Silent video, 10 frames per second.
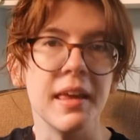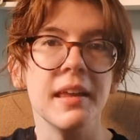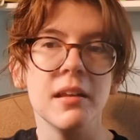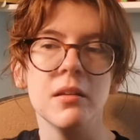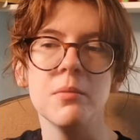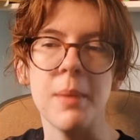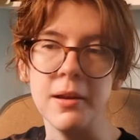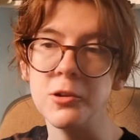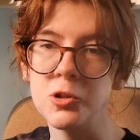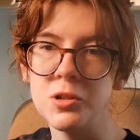in
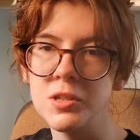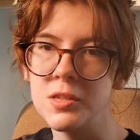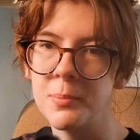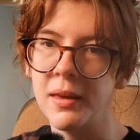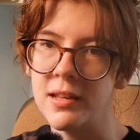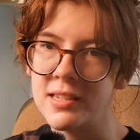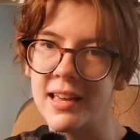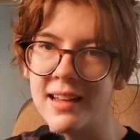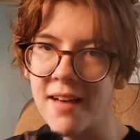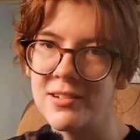pin cushions because
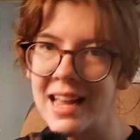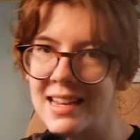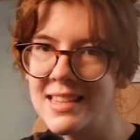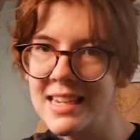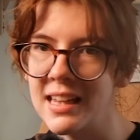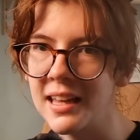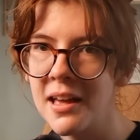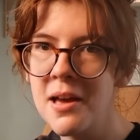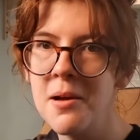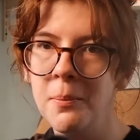I have a tendency to like